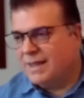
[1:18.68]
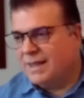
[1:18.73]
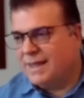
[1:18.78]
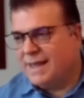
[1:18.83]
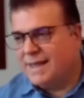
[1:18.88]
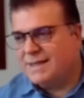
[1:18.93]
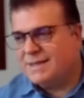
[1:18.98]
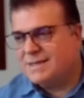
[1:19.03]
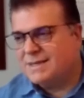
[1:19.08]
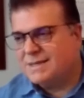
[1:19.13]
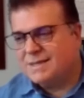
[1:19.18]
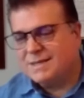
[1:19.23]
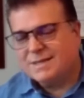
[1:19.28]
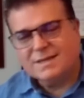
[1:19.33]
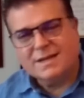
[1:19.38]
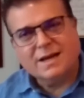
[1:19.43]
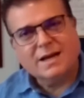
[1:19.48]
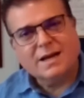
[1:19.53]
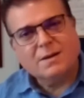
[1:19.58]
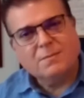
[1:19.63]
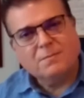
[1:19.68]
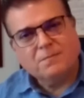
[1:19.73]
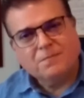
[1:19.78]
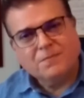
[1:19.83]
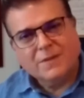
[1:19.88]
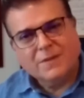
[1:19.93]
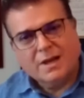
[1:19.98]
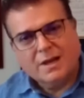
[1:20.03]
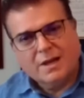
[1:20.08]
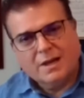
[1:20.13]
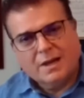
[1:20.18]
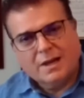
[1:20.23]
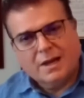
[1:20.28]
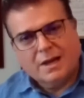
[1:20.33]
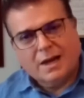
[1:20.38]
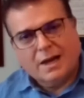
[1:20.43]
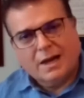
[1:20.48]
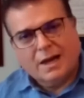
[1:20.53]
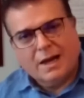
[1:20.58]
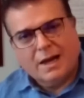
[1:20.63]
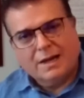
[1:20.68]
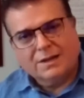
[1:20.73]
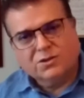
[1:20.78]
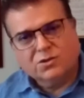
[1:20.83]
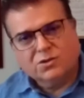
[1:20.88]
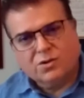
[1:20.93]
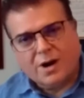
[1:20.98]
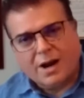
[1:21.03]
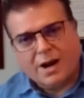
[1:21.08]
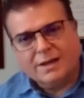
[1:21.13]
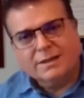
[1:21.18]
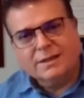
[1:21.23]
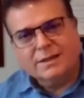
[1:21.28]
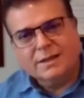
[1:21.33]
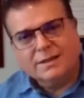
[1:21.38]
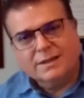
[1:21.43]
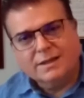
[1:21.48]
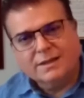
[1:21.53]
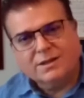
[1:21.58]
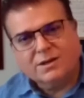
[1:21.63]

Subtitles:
He has attracted